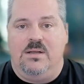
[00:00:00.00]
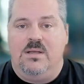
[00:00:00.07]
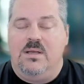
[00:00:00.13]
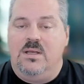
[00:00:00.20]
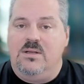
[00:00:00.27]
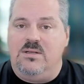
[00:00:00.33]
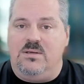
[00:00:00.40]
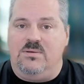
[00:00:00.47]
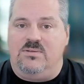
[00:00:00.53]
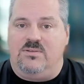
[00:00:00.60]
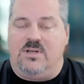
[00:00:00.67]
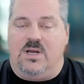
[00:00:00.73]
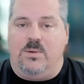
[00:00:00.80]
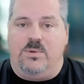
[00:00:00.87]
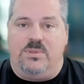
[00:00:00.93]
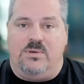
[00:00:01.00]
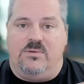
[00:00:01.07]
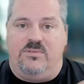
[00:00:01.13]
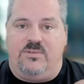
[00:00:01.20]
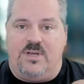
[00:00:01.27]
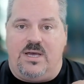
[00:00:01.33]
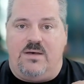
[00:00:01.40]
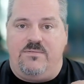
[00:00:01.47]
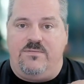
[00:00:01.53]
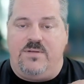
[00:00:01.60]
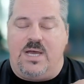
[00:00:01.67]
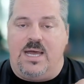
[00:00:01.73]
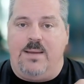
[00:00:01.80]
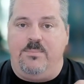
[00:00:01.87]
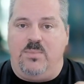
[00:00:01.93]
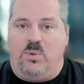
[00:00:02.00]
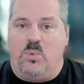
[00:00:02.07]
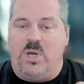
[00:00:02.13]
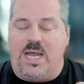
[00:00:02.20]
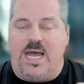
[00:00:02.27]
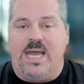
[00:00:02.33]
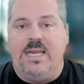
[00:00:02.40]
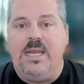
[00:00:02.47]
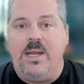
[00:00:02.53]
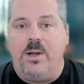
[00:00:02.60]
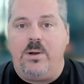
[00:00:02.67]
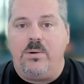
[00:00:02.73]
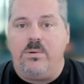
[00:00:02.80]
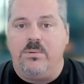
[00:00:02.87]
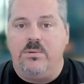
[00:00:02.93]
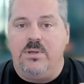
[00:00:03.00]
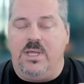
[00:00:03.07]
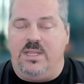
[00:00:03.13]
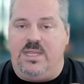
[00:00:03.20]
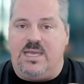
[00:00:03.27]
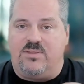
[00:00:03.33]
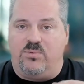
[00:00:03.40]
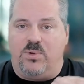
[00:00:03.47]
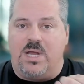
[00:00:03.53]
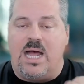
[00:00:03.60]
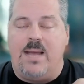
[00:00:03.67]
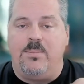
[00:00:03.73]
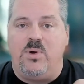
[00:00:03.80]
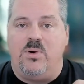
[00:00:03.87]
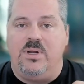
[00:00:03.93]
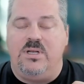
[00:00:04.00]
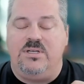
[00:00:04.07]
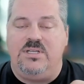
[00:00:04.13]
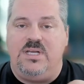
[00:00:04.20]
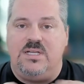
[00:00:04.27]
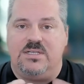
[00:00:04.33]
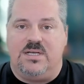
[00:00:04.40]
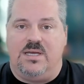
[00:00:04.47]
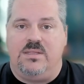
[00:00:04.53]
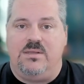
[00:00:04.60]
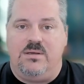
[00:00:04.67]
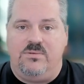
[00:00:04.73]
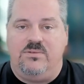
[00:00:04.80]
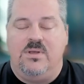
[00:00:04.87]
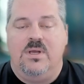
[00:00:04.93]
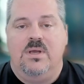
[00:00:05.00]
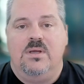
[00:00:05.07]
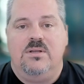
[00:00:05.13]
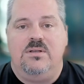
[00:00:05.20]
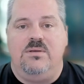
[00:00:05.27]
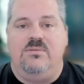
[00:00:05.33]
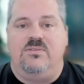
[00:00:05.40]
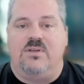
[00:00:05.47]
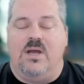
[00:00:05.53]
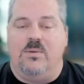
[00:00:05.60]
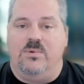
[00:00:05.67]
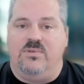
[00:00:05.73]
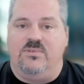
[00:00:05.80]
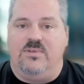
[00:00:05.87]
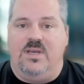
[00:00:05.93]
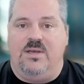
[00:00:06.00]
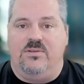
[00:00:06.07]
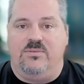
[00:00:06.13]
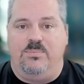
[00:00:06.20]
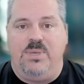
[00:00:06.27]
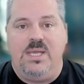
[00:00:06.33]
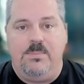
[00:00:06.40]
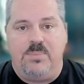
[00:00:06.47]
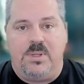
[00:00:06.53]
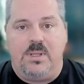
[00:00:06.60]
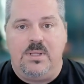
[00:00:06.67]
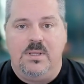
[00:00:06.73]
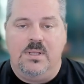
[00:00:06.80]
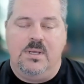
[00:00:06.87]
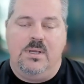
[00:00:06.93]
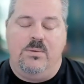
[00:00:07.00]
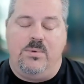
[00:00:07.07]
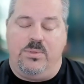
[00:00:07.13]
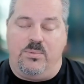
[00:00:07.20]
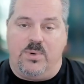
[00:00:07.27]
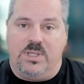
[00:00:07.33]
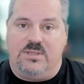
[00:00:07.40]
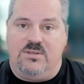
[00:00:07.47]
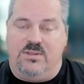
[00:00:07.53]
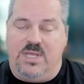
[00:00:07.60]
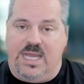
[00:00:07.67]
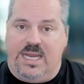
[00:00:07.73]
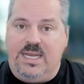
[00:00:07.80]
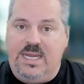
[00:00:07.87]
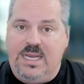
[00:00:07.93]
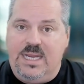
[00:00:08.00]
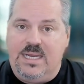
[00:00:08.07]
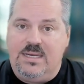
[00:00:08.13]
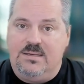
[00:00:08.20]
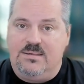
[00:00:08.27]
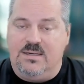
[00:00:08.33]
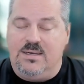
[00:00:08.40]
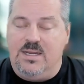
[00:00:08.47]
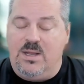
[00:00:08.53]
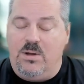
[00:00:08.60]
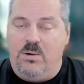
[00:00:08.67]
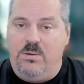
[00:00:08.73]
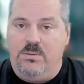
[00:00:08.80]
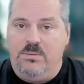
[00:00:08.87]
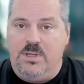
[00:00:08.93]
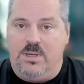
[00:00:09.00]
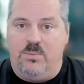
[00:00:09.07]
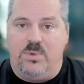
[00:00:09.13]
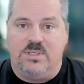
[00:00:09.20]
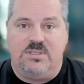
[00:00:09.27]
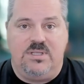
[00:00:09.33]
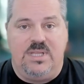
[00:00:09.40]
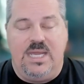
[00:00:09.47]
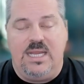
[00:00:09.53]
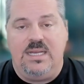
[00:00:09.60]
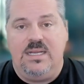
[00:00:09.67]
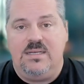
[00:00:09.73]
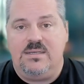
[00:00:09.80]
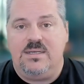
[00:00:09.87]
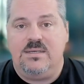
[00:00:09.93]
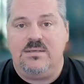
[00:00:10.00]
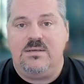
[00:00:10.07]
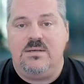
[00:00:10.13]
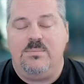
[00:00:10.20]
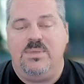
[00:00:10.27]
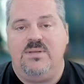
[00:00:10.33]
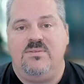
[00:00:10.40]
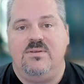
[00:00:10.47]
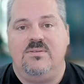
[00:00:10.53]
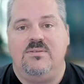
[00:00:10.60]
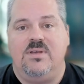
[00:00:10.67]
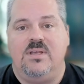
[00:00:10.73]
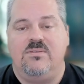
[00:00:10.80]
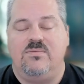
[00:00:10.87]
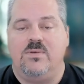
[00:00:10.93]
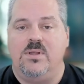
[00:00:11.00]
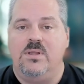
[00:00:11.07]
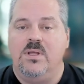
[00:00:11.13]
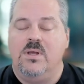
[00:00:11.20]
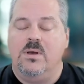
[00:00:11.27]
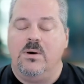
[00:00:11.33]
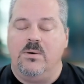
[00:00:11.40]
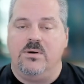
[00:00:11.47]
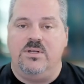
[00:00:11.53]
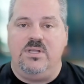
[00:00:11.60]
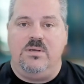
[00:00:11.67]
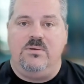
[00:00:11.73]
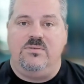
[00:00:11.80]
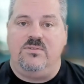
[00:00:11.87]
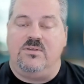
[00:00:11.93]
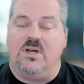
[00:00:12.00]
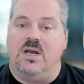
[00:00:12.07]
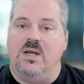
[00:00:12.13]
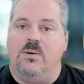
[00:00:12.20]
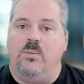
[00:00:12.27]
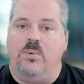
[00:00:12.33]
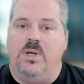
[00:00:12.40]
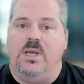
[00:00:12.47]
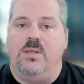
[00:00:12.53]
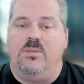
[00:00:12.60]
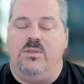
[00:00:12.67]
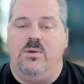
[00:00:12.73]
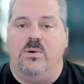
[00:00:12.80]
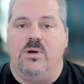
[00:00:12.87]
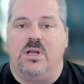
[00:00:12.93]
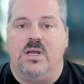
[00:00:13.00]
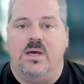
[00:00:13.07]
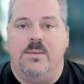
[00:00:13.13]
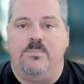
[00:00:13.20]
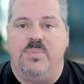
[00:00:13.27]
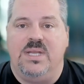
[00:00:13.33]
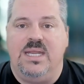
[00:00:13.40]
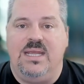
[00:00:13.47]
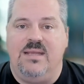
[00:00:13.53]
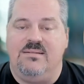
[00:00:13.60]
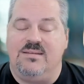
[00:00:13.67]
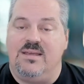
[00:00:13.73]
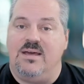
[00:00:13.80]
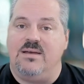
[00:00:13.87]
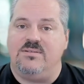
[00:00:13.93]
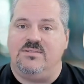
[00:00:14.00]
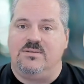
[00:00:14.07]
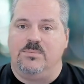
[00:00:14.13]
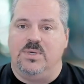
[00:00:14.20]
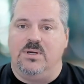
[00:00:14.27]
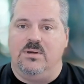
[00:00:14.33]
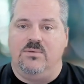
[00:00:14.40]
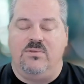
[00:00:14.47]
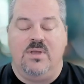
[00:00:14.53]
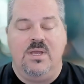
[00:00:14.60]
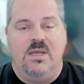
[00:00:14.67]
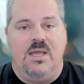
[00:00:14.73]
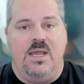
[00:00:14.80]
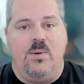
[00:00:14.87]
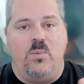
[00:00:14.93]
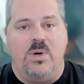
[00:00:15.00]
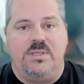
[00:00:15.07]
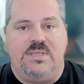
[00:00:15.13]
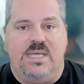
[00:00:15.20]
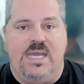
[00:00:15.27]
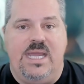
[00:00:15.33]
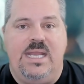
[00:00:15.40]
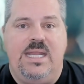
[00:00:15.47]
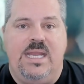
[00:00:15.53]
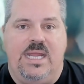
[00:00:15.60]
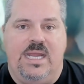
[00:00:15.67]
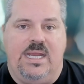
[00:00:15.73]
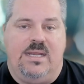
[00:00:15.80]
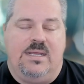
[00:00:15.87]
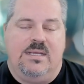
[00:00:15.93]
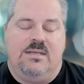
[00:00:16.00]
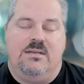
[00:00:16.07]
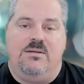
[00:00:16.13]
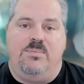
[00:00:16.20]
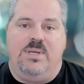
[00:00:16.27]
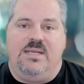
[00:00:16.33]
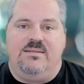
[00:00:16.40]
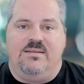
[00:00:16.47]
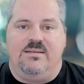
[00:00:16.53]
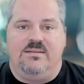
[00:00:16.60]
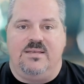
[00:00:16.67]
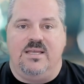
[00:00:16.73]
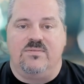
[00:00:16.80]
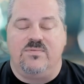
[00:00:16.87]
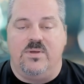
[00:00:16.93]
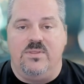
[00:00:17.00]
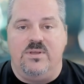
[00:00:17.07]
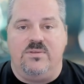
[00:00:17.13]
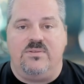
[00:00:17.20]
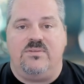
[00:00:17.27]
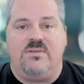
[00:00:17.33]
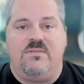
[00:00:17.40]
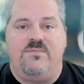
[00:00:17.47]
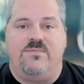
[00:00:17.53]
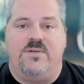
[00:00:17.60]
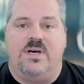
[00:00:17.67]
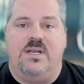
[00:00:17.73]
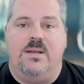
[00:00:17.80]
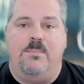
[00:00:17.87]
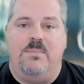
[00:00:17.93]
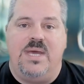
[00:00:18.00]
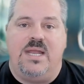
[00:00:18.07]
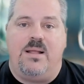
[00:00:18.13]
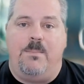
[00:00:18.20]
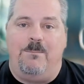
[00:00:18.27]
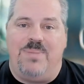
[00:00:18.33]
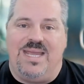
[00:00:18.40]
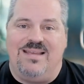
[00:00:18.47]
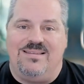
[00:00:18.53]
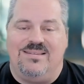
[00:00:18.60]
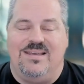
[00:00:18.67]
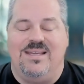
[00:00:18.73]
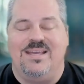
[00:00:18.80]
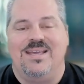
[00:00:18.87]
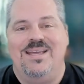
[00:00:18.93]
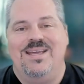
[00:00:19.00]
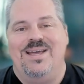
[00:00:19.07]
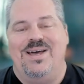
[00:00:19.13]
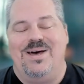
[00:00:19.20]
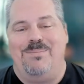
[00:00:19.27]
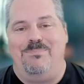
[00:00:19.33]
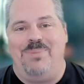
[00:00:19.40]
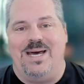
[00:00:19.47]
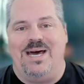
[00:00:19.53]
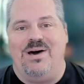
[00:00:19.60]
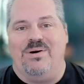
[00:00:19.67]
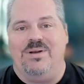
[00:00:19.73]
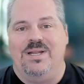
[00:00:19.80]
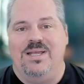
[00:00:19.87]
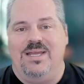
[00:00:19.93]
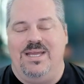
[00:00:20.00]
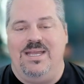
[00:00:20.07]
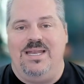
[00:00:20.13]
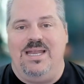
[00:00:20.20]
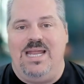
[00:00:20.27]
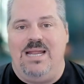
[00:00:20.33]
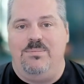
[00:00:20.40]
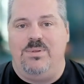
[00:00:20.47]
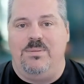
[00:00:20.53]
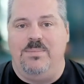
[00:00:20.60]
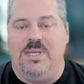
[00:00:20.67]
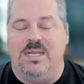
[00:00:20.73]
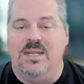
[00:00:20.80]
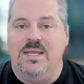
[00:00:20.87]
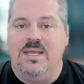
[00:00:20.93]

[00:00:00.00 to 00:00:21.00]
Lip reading: Do you start with yourself? I'm what I know, and that's what I'm going to teach others. Do you start with salespeople, with what do they need to know and what do they need to do to be successful? Or do you start with your company's customers and what they need to be successful? This is a fundamental basic about enablement.